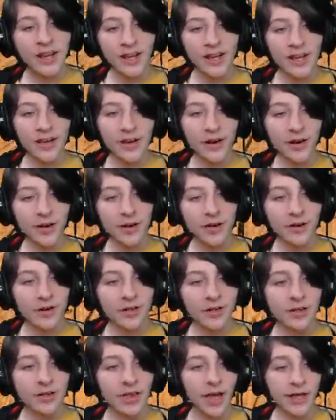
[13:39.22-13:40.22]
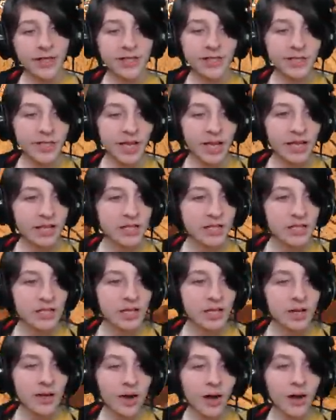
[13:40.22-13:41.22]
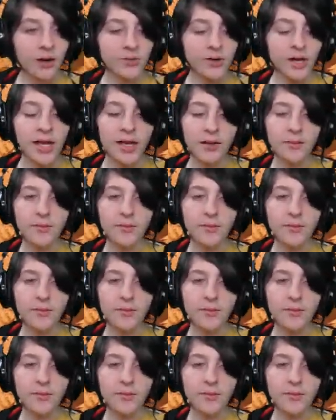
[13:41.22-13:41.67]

you go. That's nice. All right.